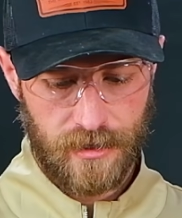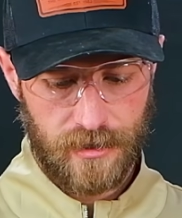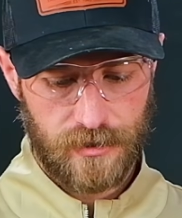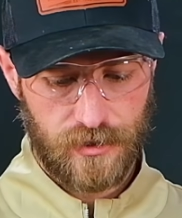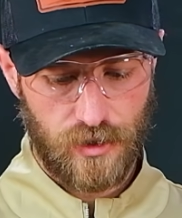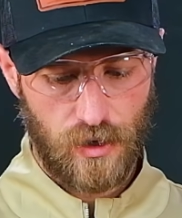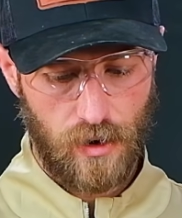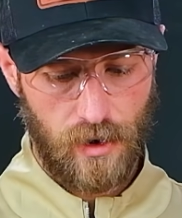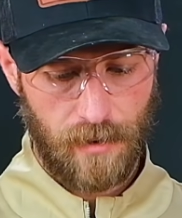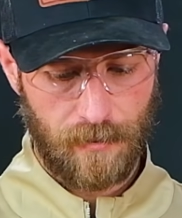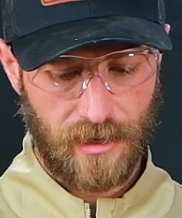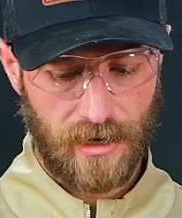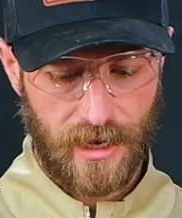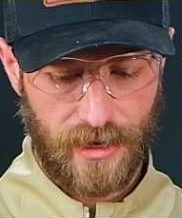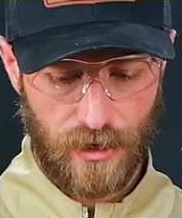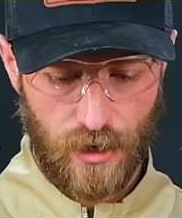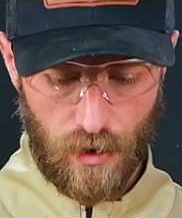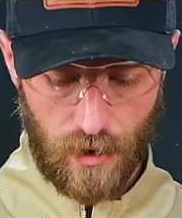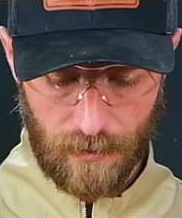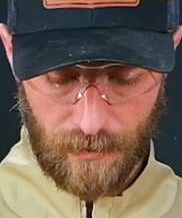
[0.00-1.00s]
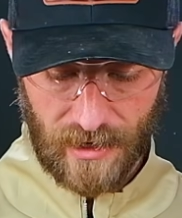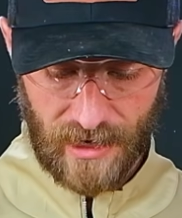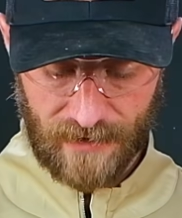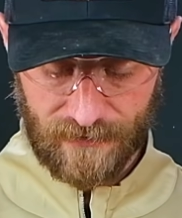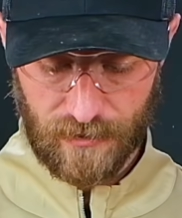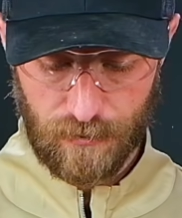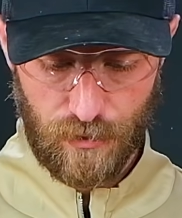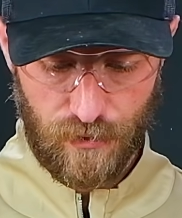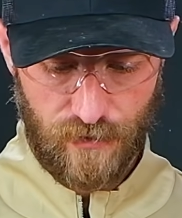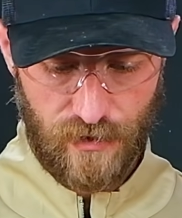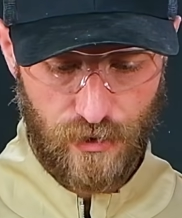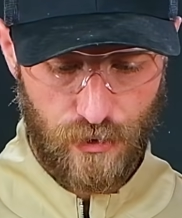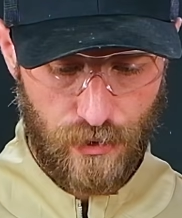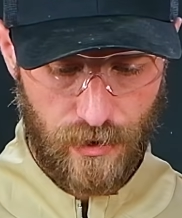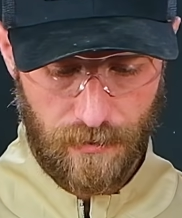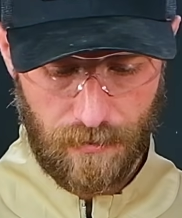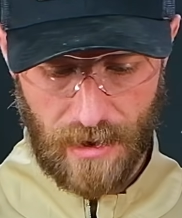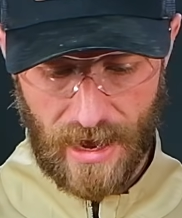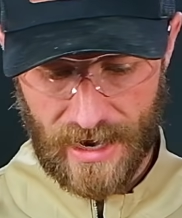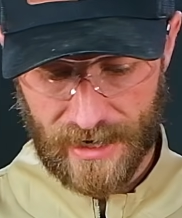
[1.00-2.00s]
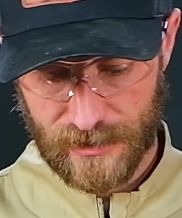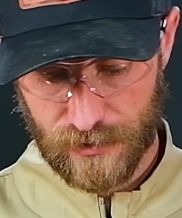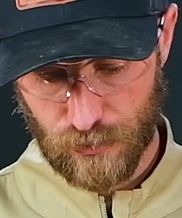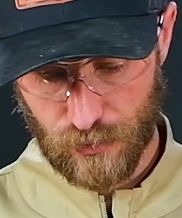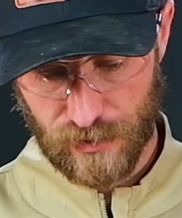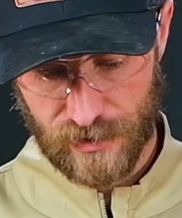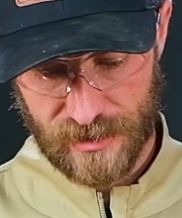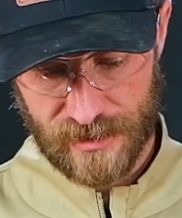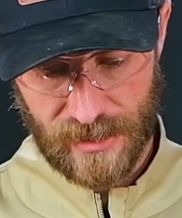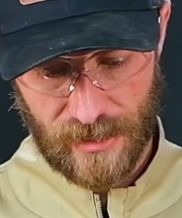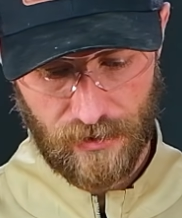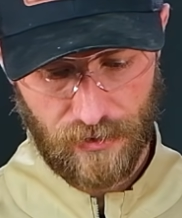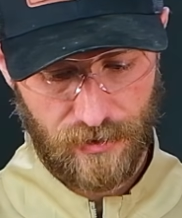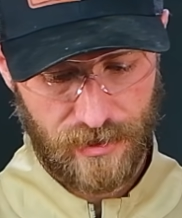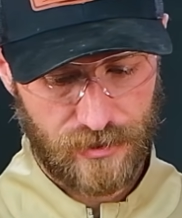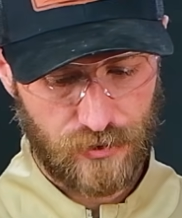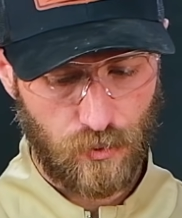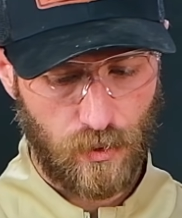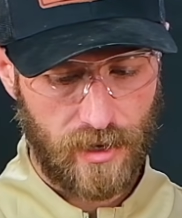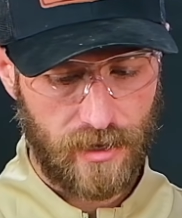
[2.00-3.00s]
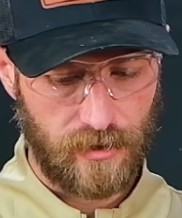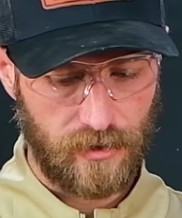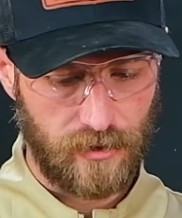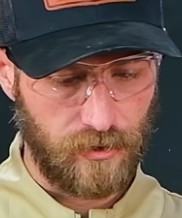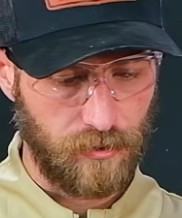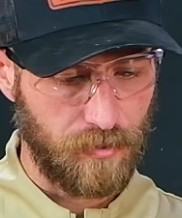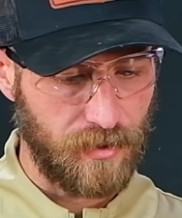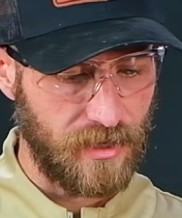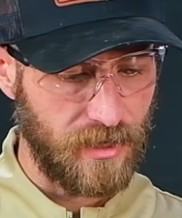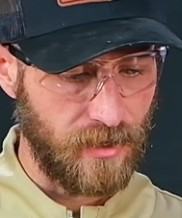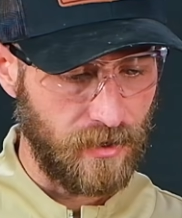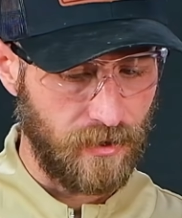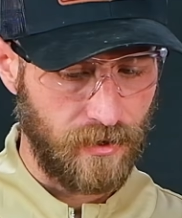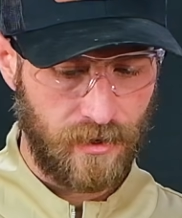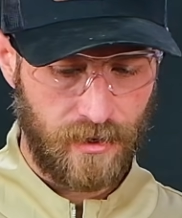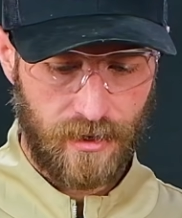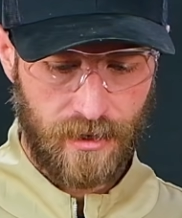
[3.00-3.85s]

So I know I'm gonna have to move the unit back towards center this way a little bit.